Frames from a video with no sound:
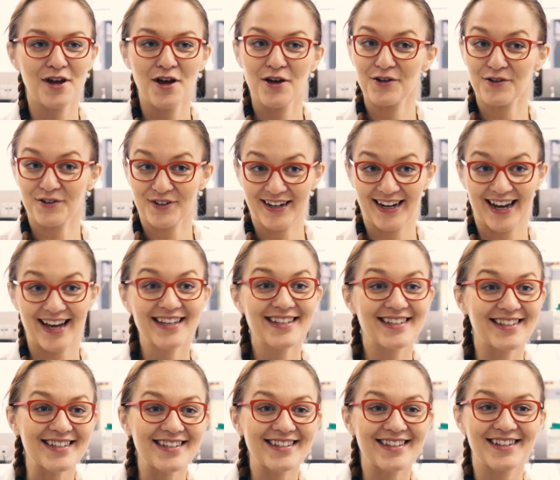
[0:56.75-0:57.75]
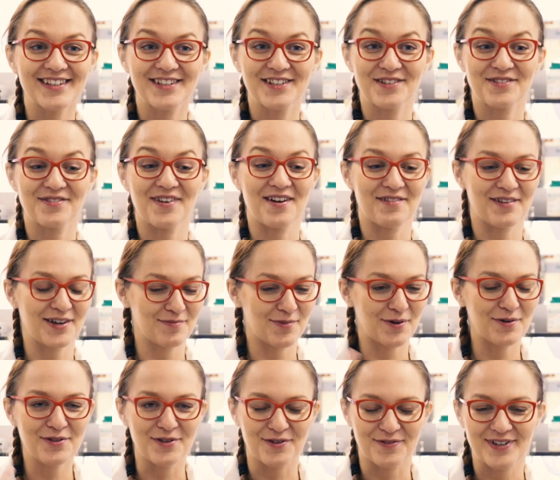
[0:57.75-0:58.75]
your glasses that you're wearing,
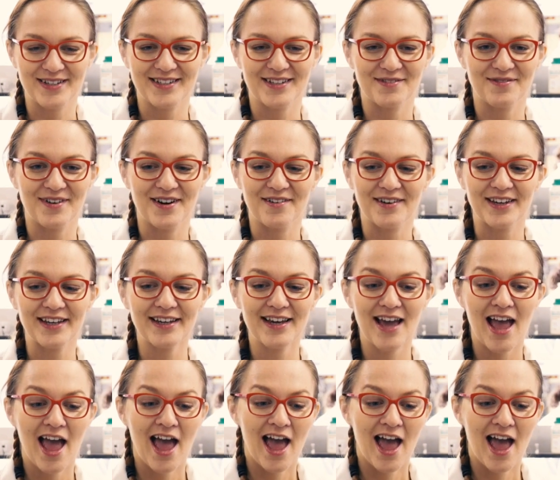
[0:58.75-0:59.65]
both of us are wearing,